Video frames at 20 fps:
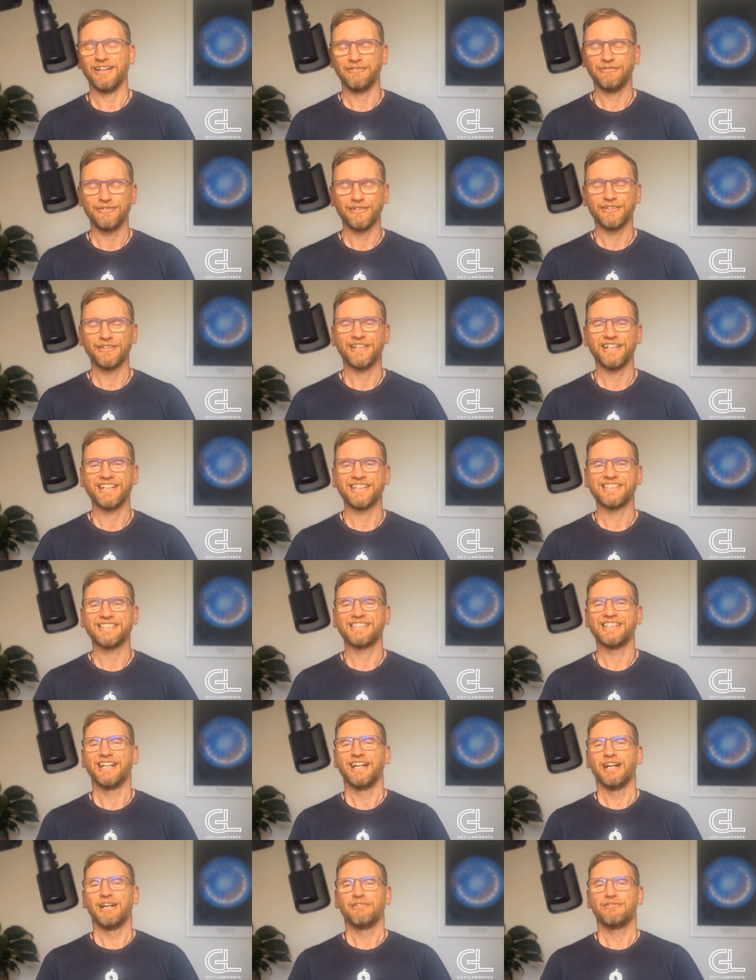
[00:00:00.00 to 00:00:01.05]
a few hugs
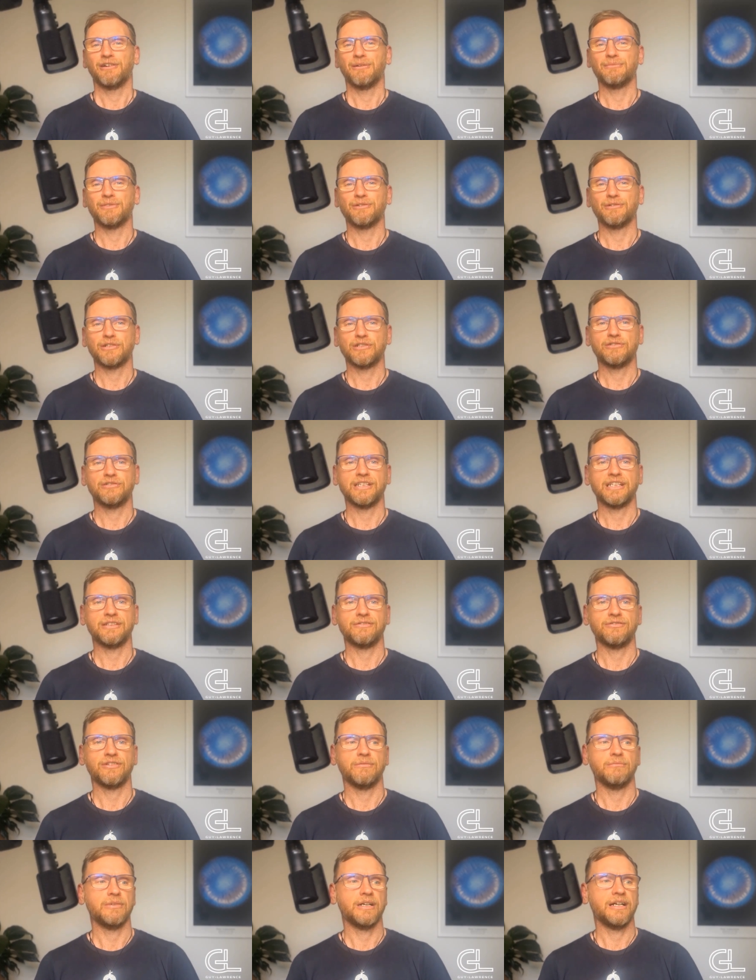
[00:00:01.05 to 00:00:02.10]
from the retreat,
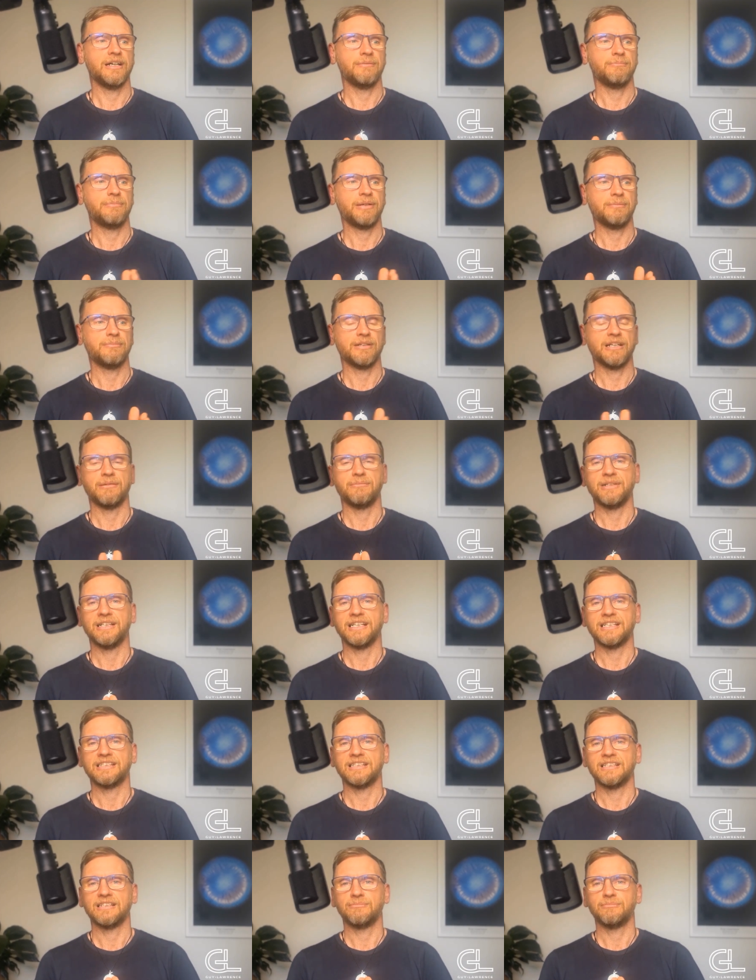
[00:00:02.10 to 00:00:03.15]
from people that have been
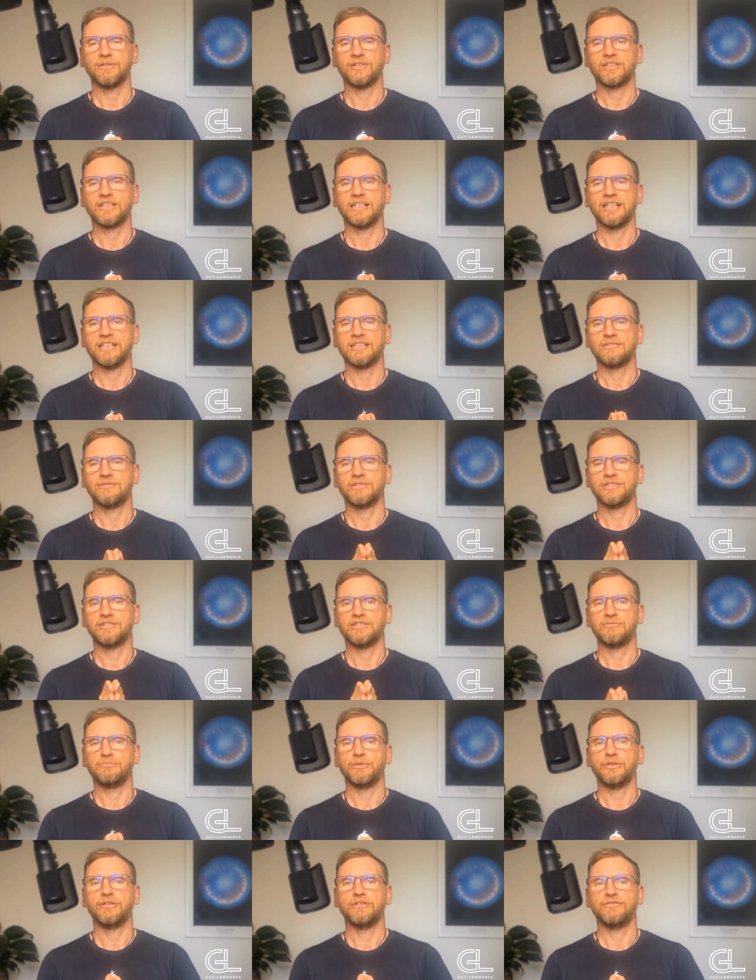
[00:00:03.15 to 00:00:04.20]
listening to the podcast, which is
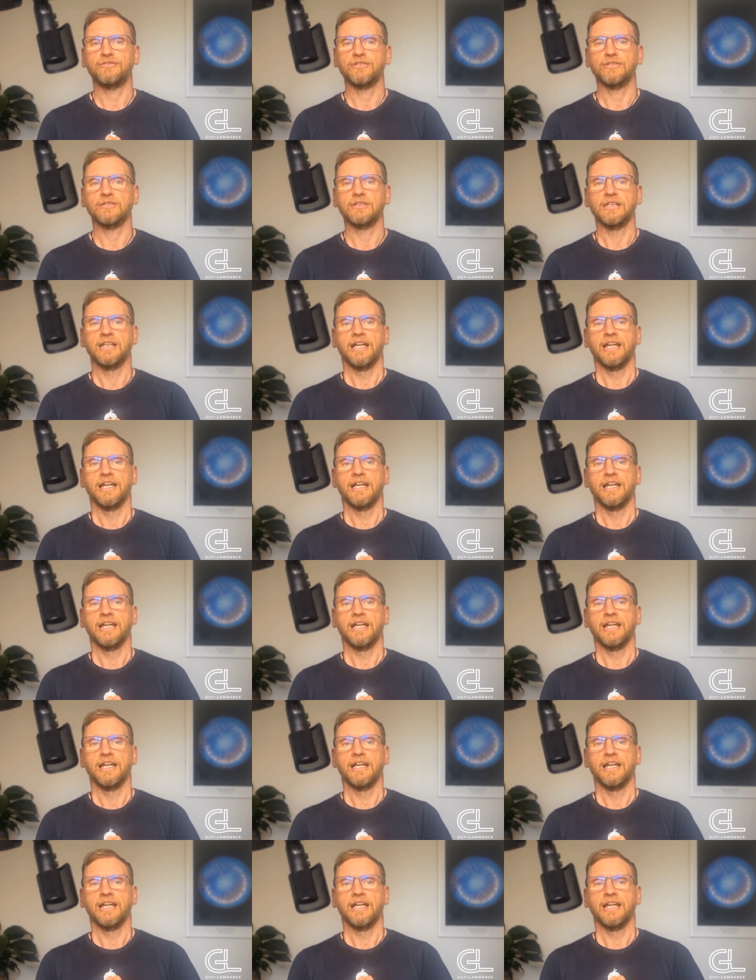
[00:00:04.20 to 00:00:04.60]
beautiful.